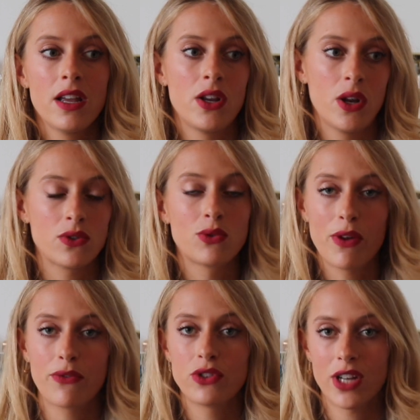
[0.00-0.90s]
you know,
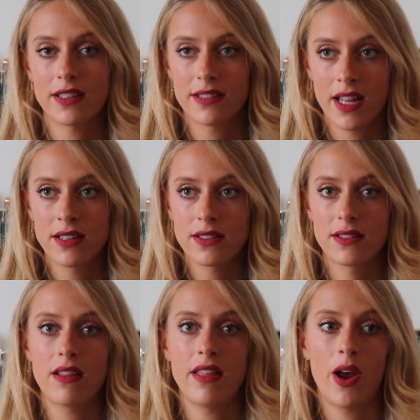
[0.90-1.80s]
sweet fougère scents
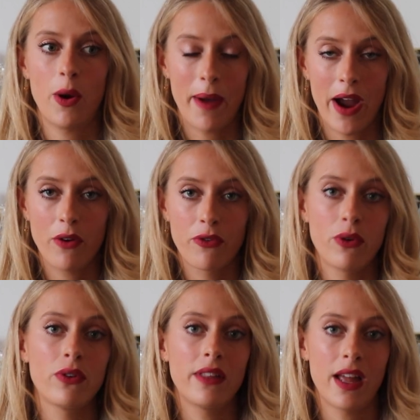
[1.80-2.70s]
that are
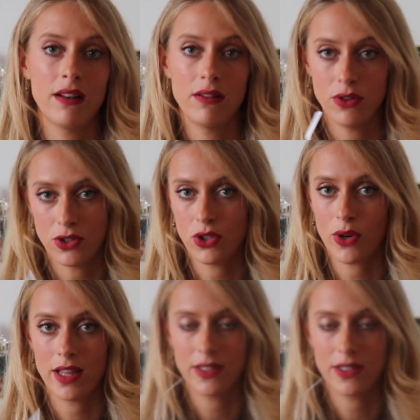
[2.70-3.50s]
powerful, then you should try